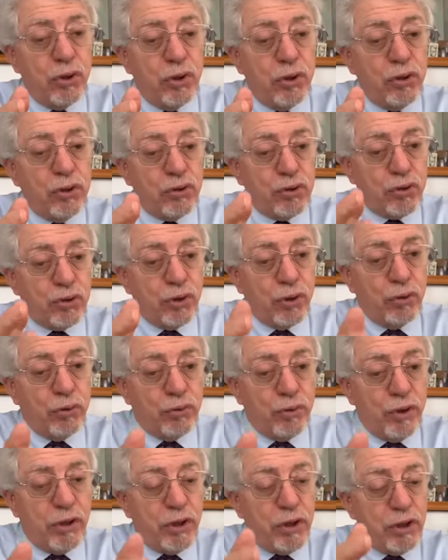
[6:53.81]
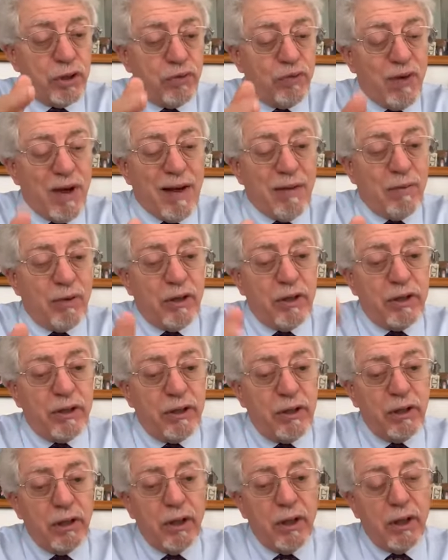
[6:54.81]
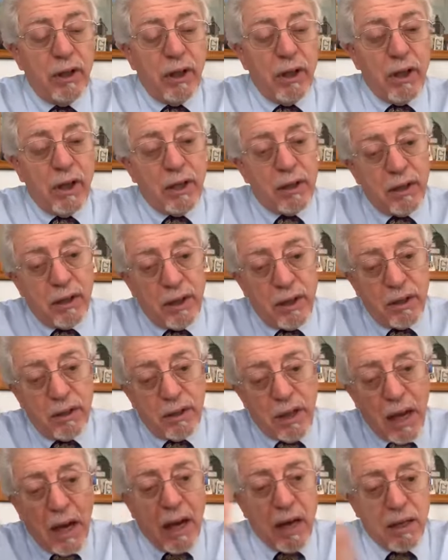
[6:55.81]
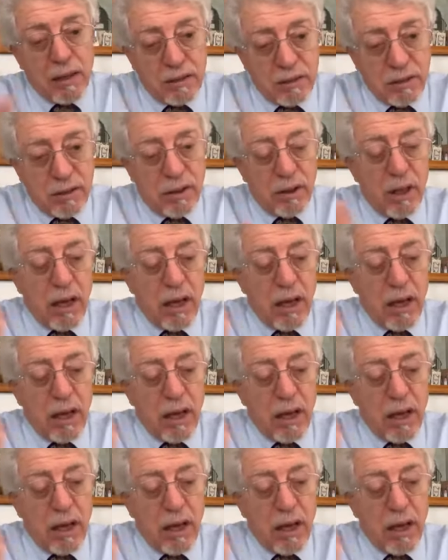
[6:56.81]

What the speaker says: his children, his family, and he dies,